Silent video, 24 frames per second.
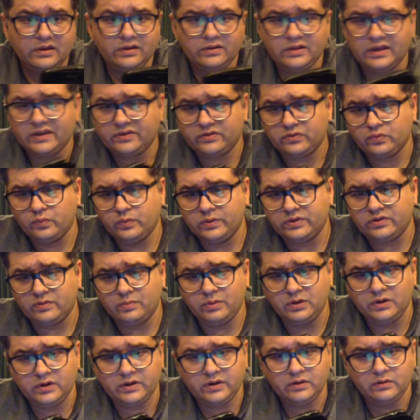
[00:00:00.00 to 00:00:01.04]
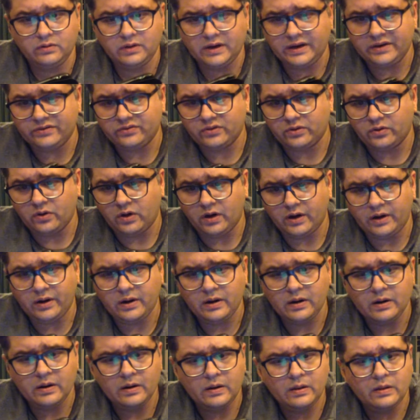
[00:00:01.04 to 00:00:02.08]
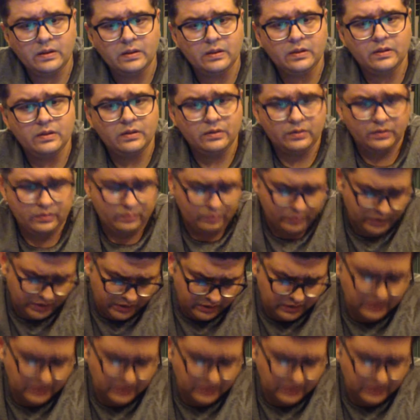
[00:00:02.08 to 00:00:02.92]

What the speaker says: that's visible to you guys or not, but